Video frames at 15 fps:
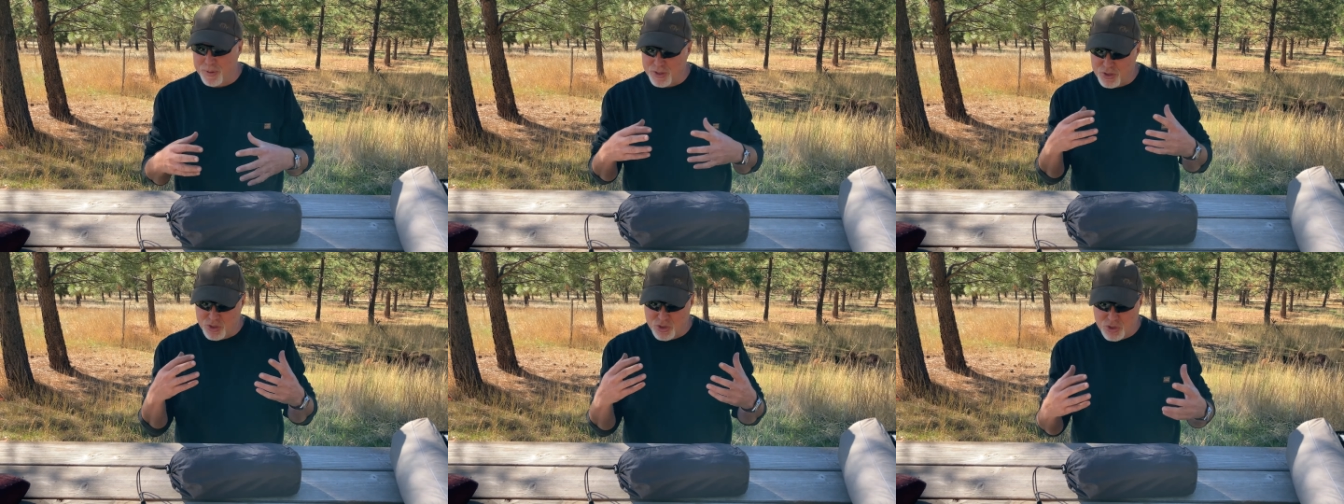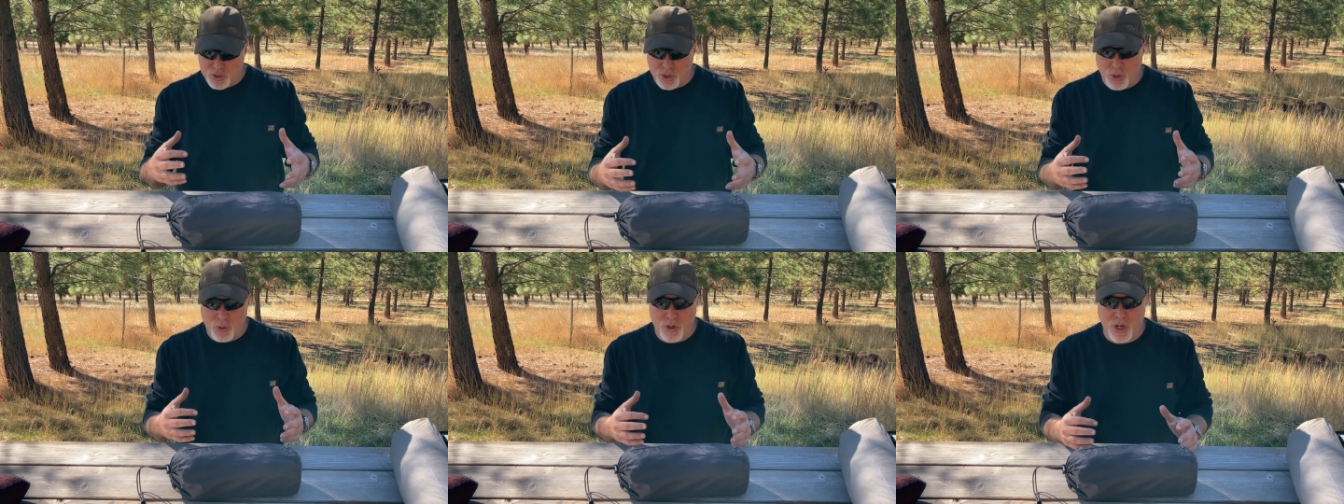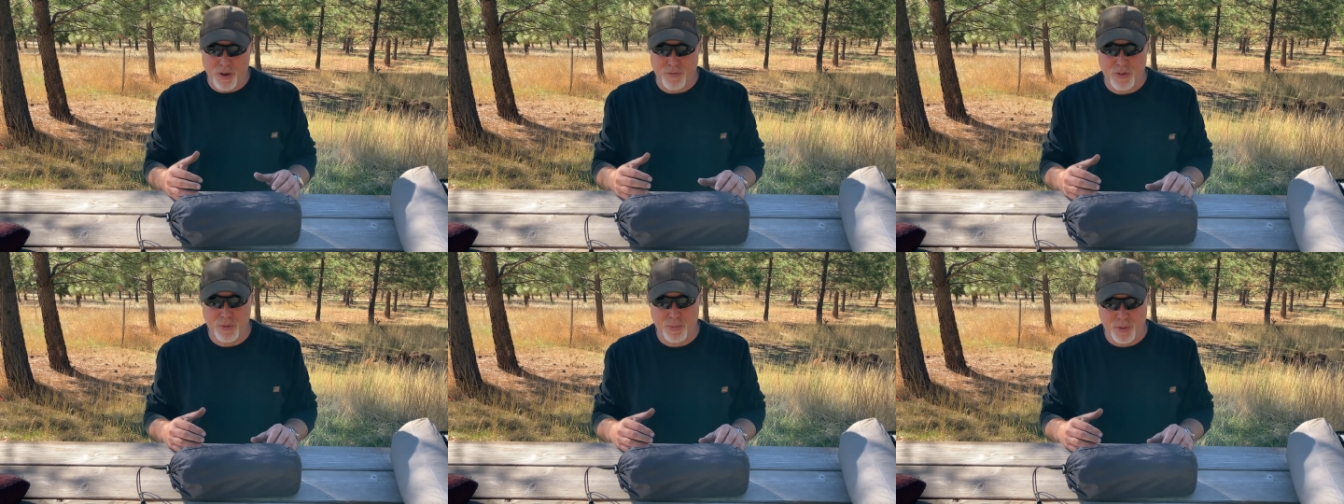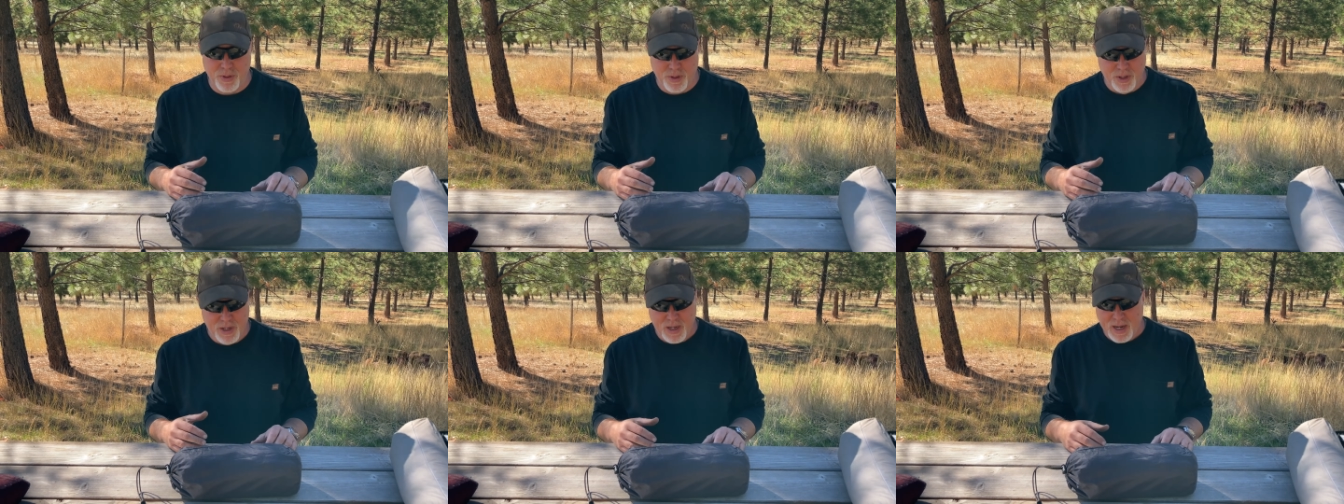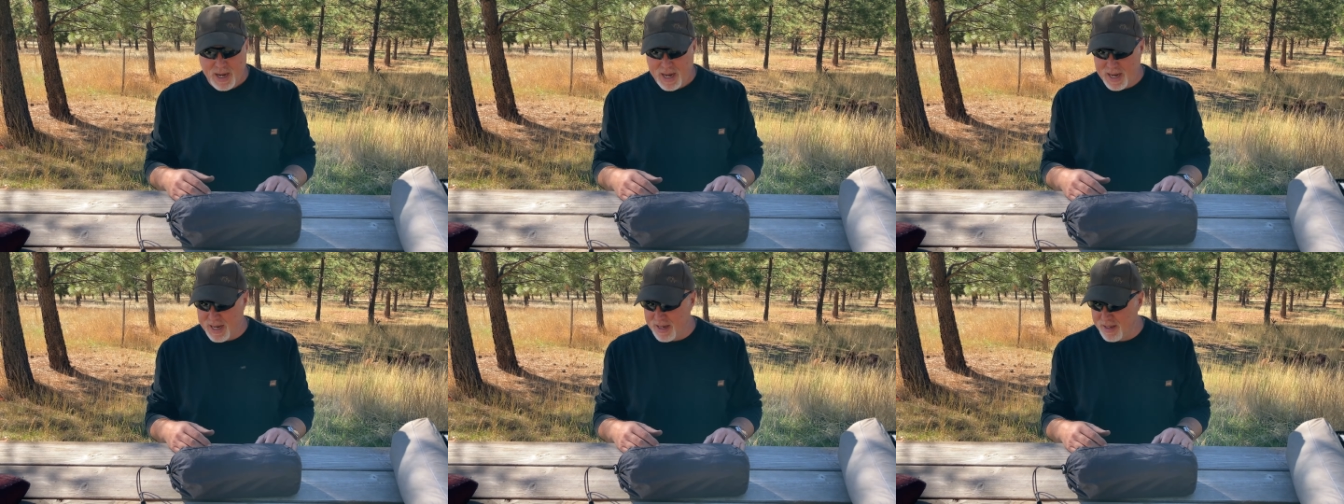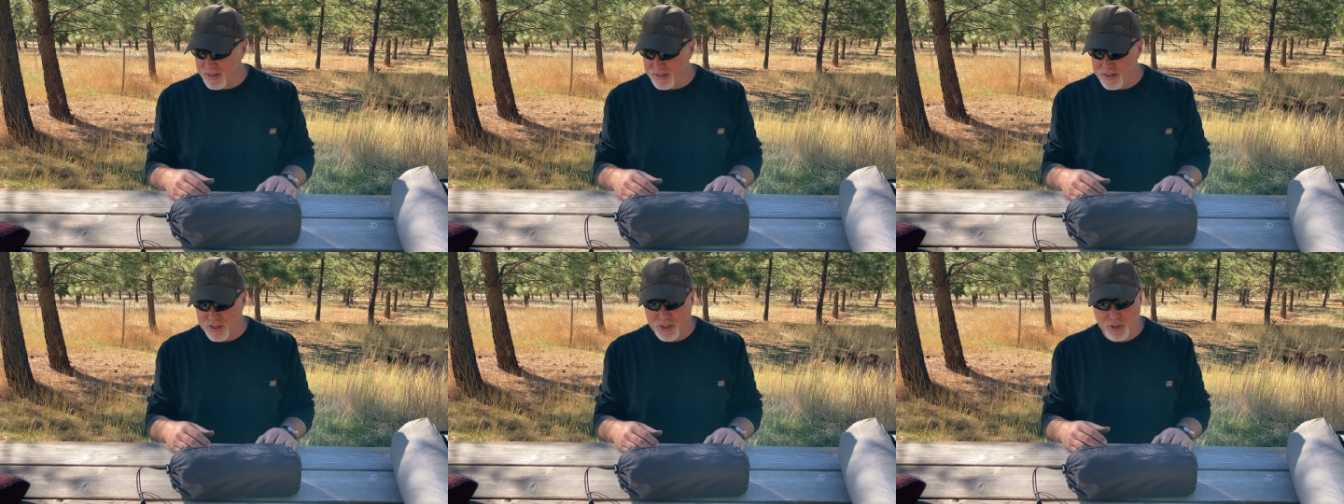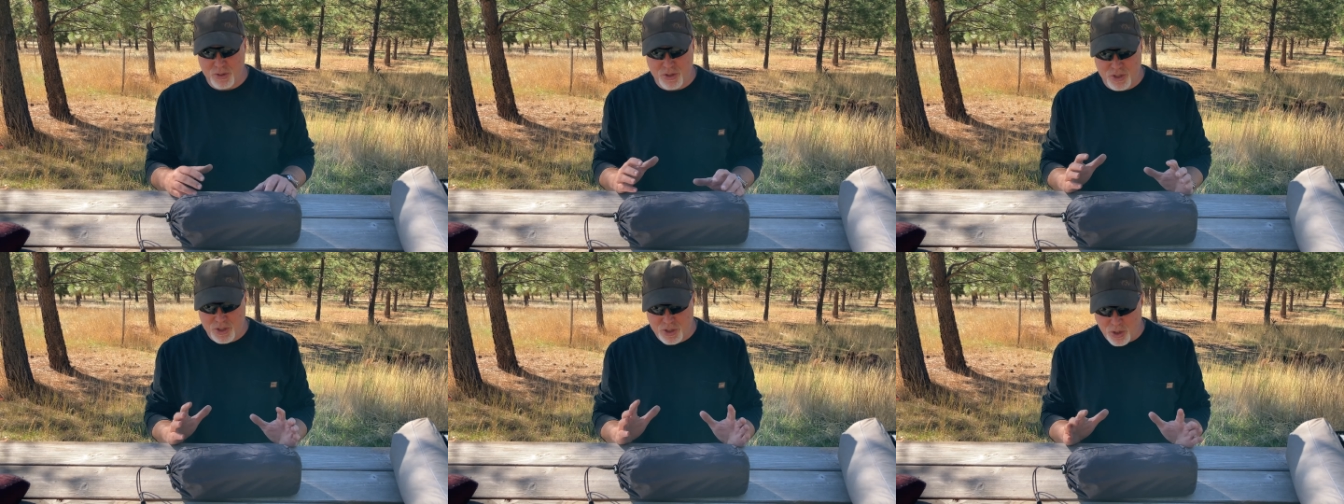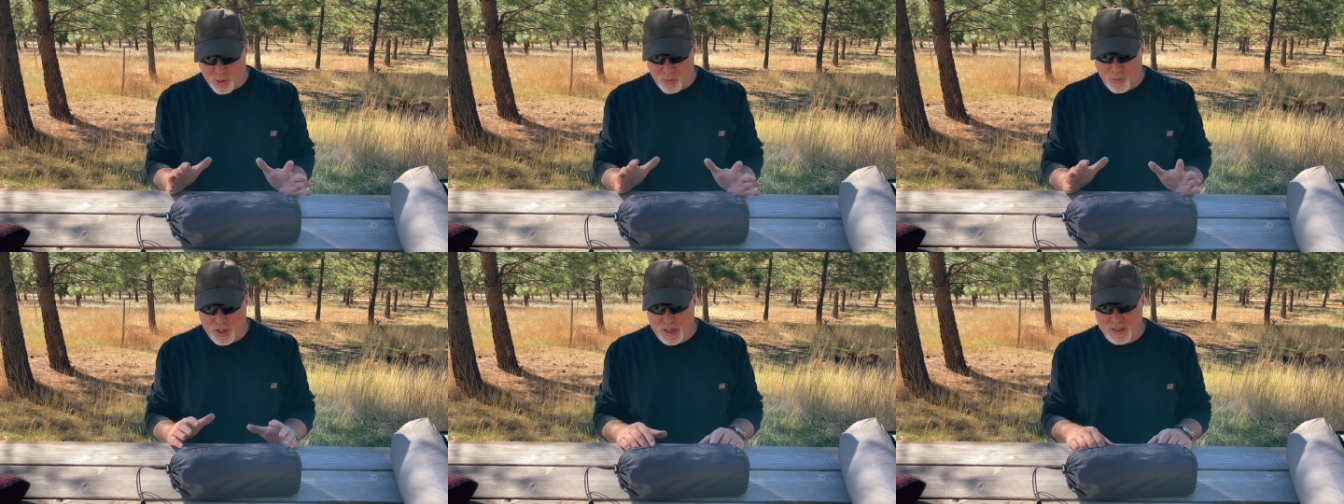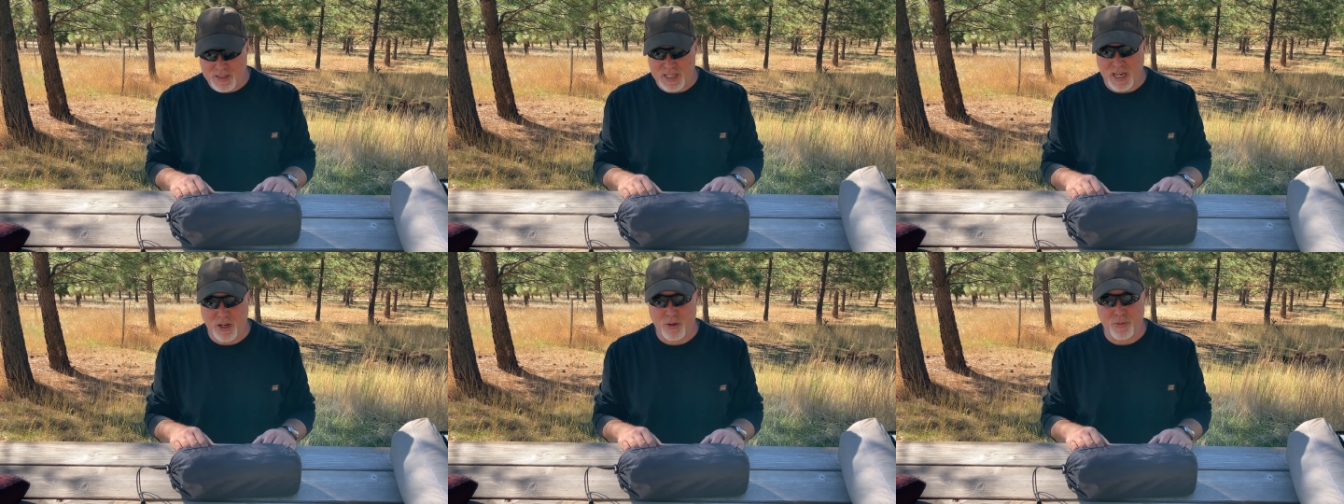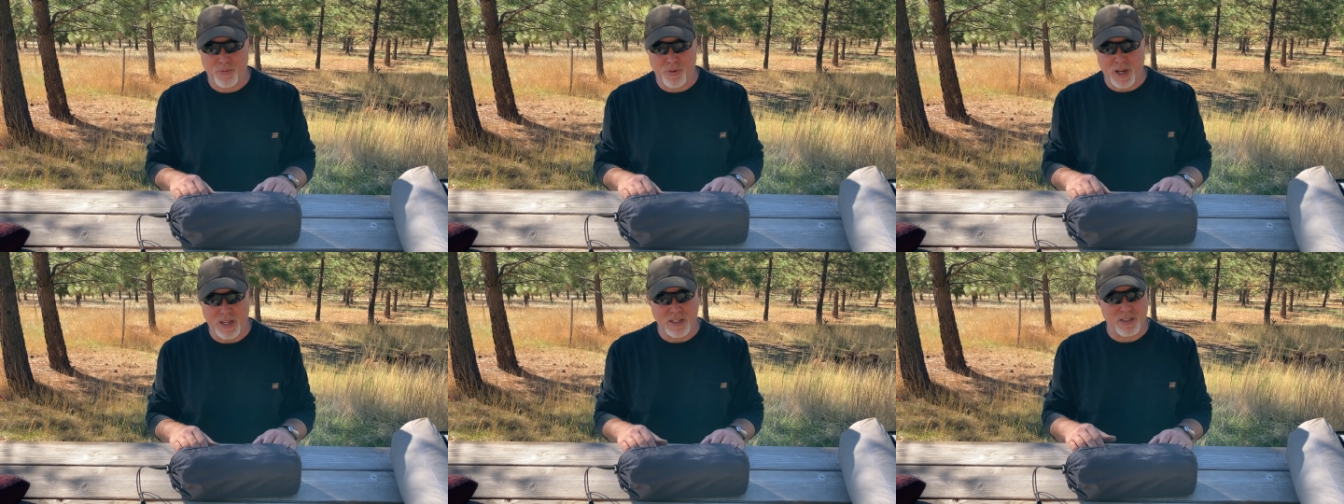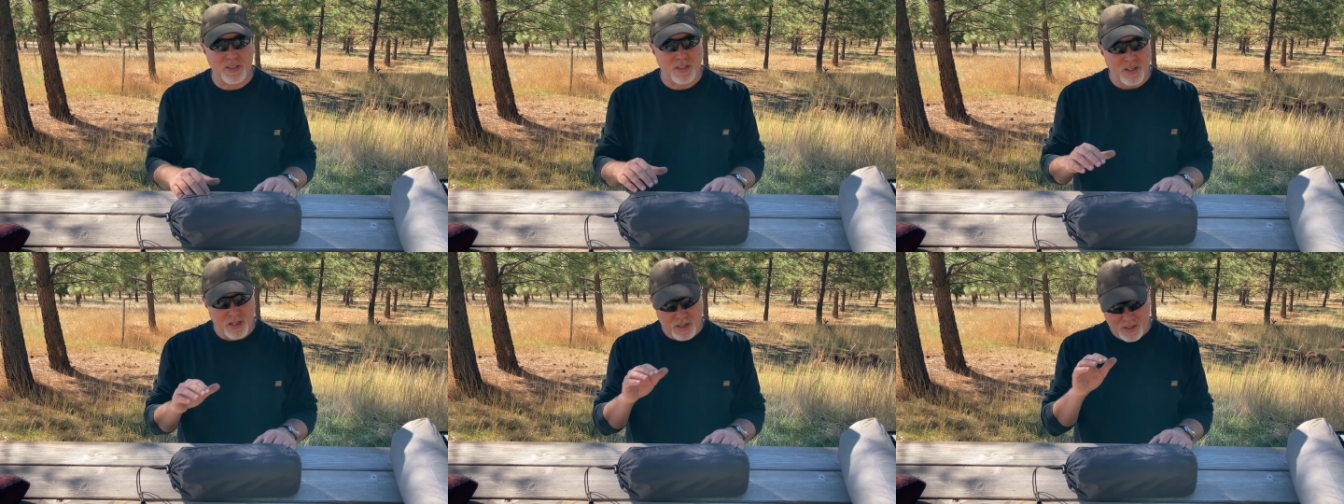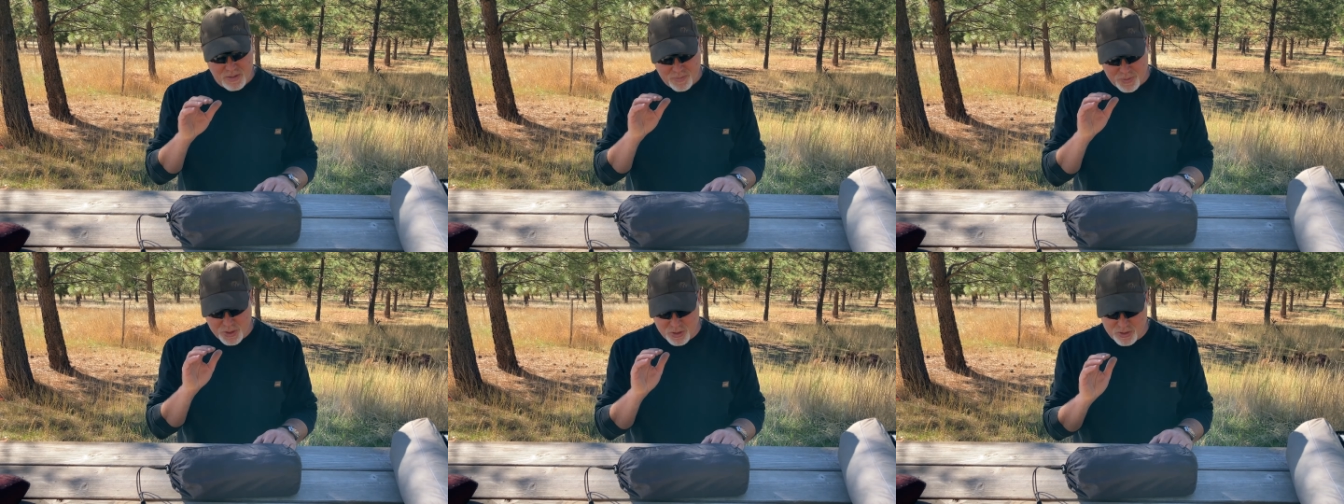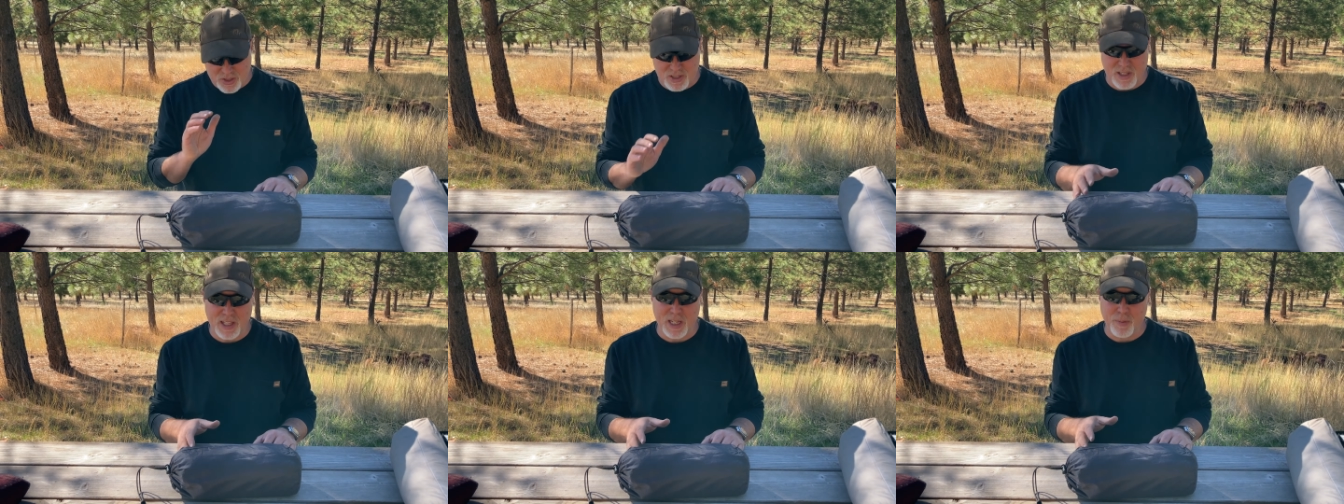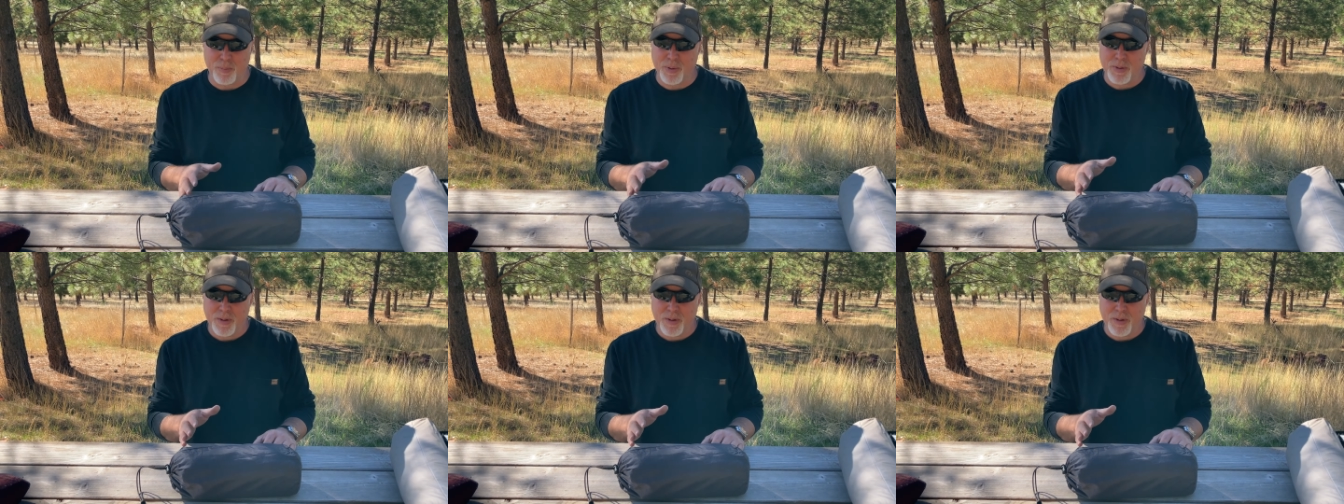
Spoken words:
It's so comfortable, and you don't want to sacrifice your sleep.